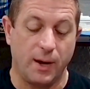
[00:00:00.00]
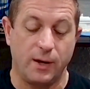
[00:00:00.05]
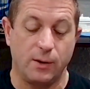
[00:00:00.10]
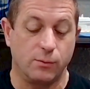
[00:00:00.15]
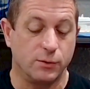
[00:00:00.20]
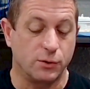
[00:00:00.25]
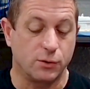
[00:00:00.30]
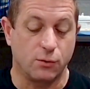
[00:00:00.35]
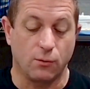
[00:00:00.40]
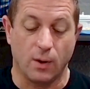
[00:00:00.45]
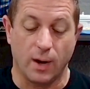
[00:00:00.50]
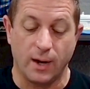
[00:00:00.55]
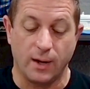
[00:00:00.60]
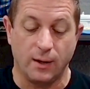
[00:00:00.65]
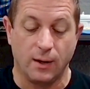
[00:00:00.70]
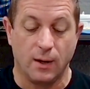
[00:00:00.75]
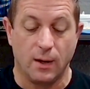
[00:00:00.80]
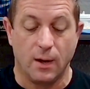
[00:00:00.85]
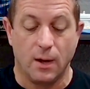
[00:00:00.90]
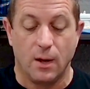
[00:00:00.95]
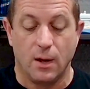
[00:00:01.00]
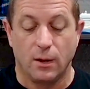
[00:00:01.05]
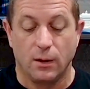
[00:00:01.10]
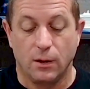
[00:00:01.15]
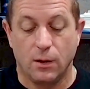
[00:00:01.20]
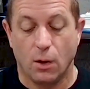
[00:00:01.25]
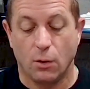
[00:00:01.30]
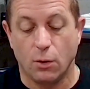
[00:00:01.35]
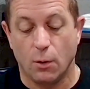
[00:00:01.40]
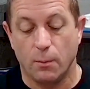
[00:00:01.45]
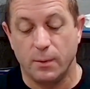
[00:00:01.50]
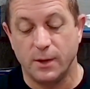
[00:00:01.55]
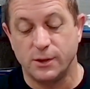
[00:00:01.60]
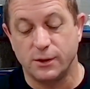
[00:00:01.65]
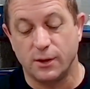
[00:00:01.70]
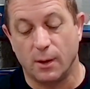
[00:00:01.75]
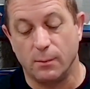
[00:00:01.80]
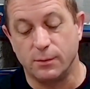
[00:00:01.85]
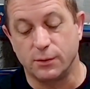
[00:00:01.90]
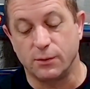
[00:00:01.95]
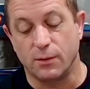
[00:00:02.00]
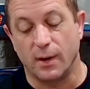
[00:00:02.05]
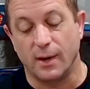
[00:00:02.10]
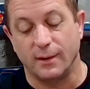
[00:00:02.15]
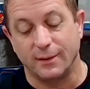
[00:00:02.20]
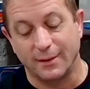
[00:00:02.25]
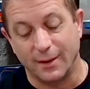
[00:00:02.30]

it was great. Cocoa Beach Club was great.